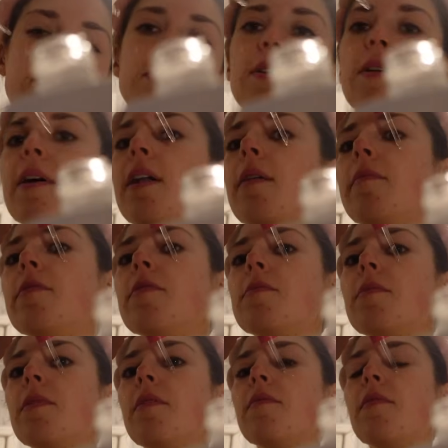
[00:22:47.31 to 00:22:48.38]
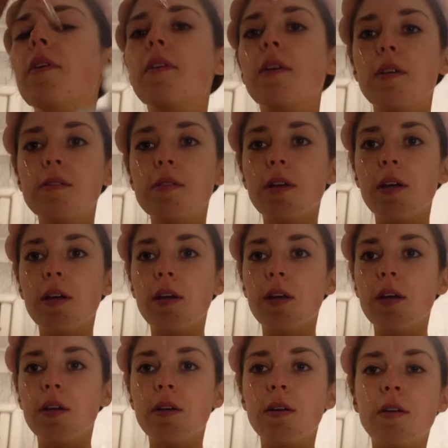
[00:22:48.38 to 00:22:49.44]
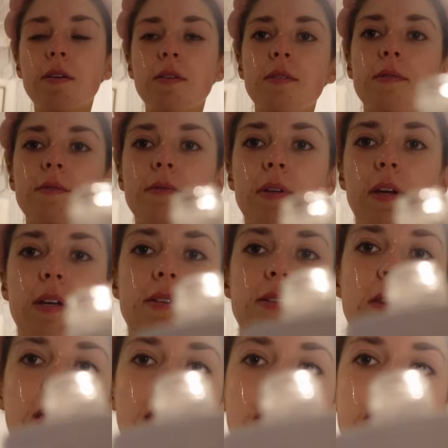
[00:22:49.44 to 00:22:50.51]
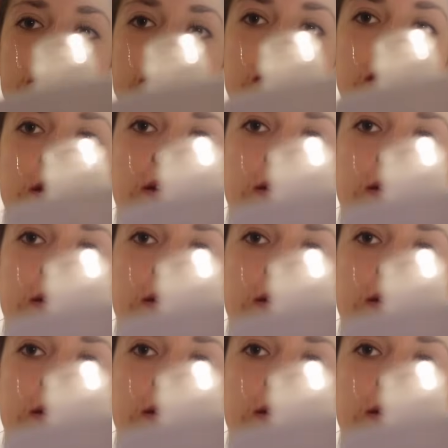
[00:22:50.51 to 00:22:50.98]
Sorry, let me just put it in focus. It's this.